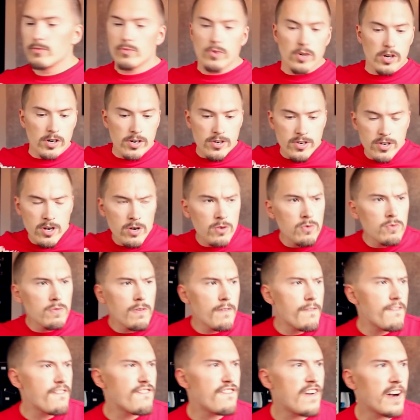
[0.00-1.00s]
were no
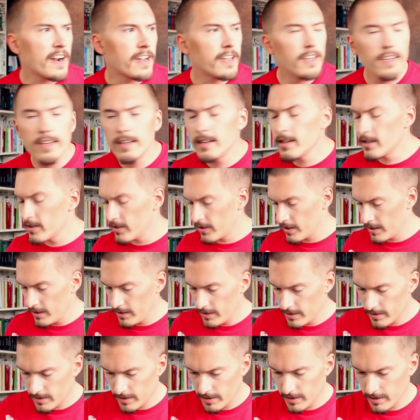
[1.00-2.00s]
fucking
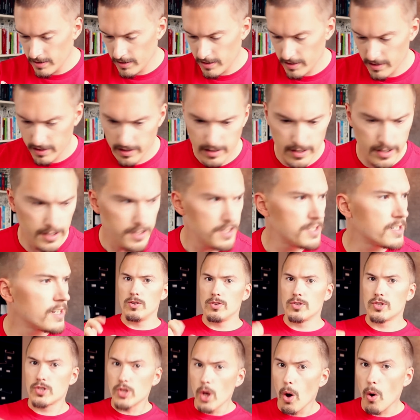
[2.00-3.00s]
cookies in the kitchen.
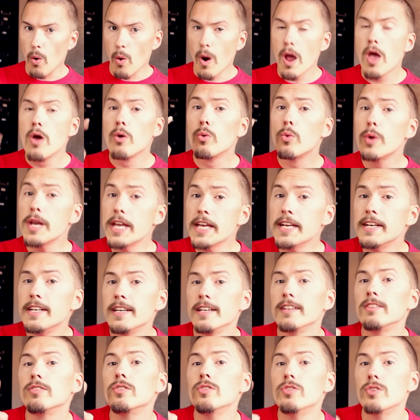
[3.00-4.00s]
So we
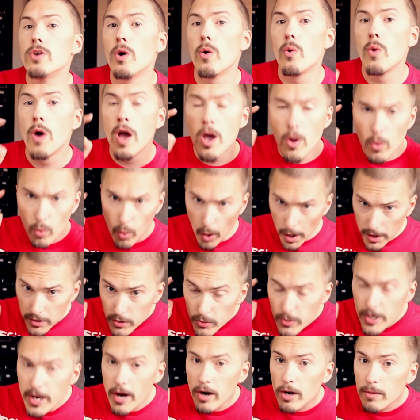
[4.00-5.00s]
need to know what
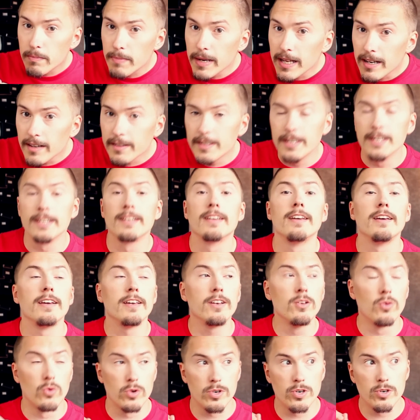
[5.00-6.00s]
we are building
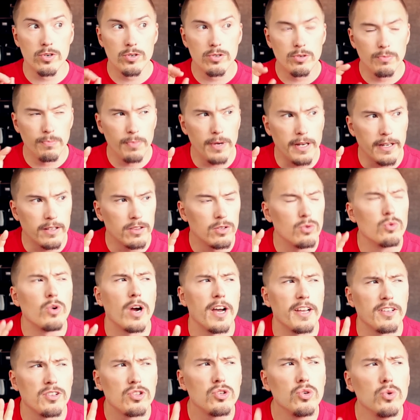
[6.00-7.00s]
in order to pick the
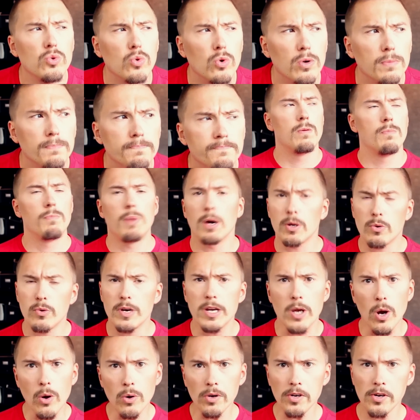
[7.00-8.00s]
right tool. But we
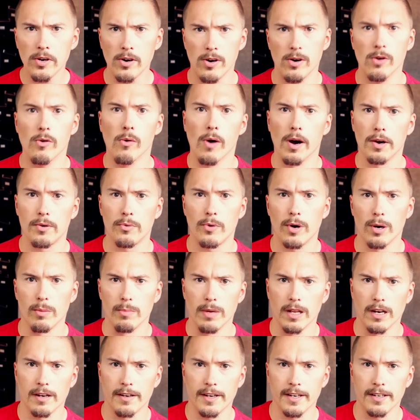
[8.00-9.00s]
don't know what we're
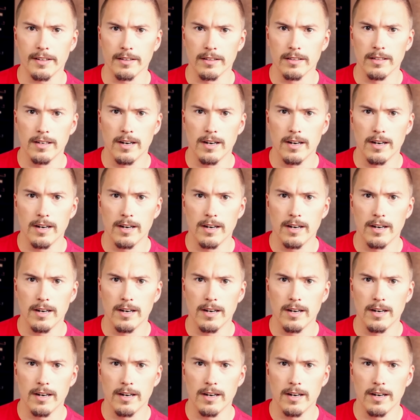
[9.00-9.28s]
building.